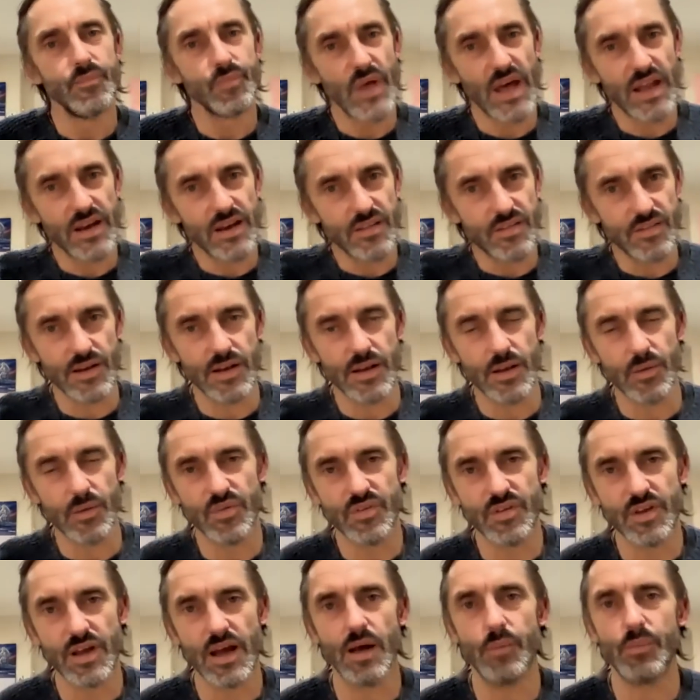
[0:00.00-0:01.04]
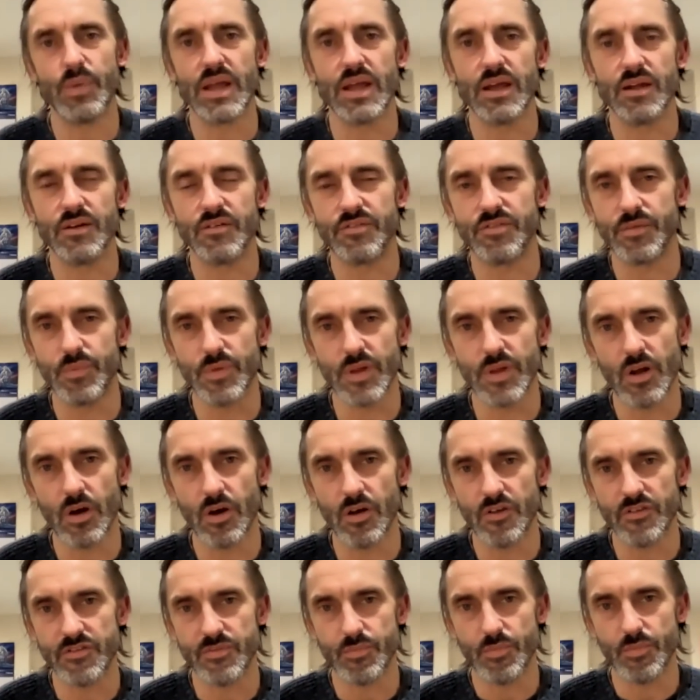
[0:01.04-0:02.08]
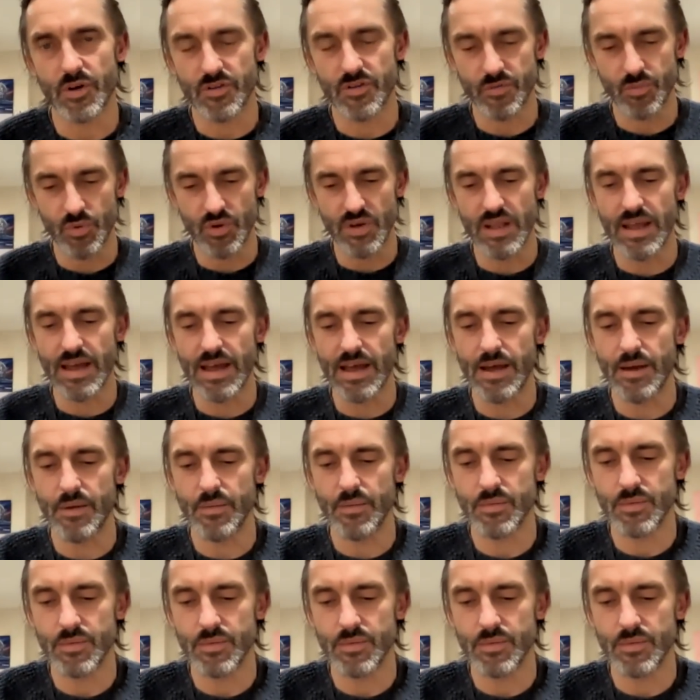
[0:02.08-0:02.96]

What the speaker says: Anything that was coming in from the cosmos would get